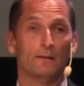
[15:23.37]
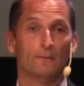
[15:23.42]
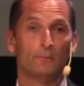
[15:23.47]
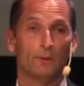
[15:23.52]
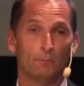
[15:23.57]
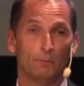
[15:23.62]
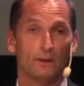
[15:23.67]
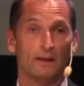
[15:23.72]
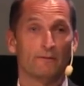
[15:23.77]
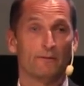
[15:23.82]

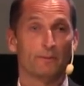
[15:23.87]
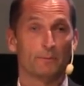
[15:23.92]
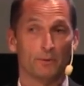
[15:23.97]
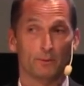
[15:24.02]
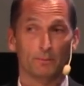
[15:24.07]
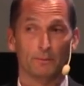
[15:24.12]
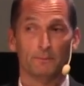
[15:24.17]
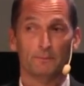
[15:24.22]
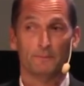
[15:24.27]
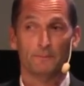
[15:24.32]
we will have a
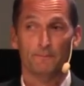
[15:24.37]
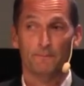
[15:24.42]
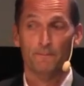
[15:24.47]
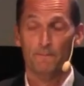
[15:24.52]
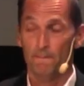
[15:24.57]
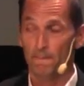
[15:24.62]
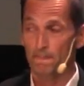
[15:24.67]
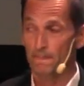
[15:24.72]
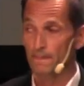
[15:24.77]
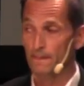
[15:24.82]
problem.
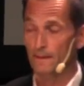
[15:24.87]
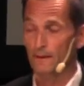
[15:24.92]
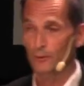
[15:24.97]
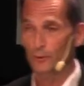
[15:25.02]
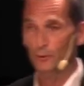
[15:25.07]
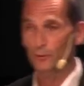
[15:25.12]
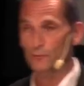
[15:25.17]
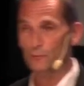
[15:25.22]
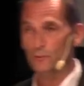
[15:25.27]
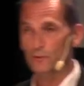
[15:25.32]

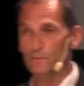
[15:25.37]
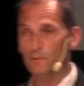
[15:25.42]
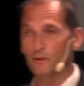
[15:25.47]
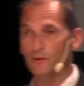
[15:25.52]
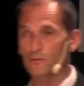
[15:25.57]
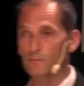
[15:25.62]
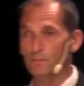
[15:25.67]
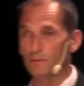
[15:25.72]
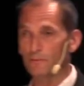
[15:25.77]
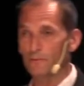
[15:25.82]
Who is
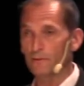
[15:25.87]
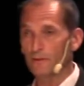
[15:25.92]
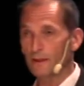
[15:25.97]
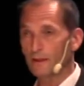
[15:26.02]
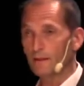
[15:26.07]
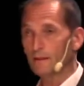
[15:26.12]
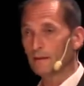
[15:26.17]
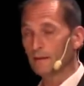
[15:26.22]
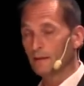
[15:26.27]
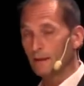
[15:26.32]
responsible for
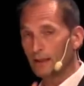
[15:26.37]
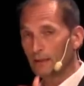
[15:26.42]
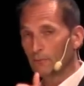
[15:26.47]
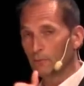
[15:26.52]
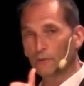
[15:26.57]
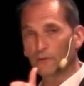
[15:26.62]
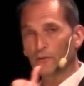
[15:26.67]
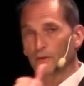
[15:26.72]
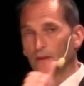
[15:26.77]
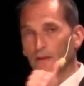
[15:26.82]
that? I
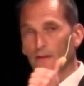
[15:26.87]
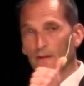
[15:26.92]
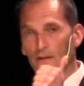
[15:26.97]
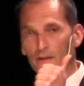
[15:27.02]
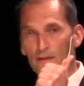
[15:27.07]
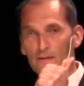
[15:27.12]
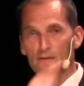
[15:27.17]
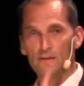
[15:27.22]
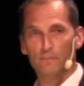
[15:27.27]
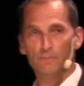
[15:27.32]
would say
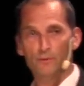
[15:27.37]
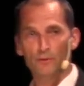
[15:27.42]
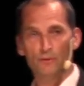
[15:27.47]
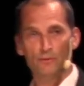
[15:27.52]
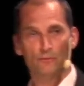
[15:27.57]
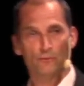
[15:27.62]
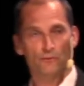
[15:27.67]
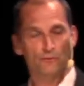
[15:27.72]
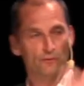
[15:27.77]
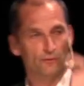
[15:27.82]
it's the
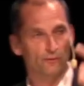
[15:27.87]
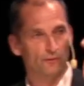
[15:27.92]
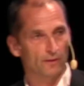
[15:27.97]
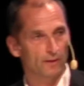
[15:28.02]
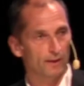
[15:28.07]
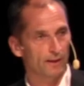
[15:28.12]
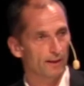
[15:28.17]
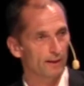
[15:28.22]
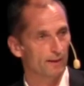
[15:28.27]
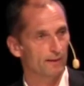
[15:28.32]
producers
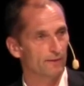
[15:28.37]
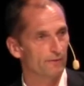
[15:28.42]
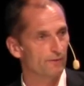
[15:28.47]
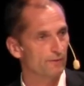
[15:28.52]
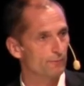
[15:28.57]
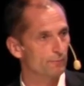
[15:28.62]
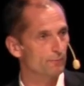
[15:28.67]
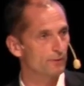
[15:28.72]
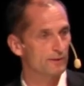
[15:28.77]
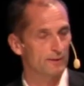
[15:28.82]
and it's
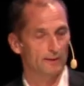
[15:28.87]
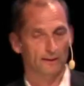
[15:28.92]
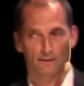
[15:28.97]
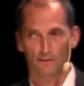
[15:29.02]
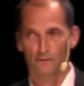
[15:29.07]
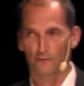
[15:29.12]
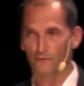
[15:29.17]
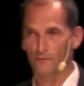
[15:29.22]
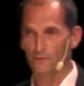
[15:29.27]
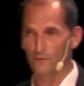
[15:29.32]
the
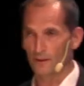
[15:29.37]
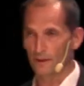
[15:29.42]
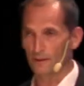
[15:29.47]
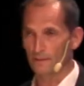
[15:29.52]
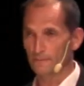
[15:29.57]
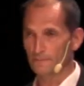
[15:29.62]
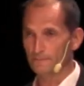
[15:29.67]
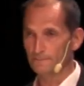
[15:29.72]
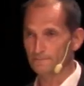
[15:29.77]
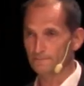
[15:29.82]
recyclers
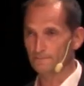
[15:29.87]
together.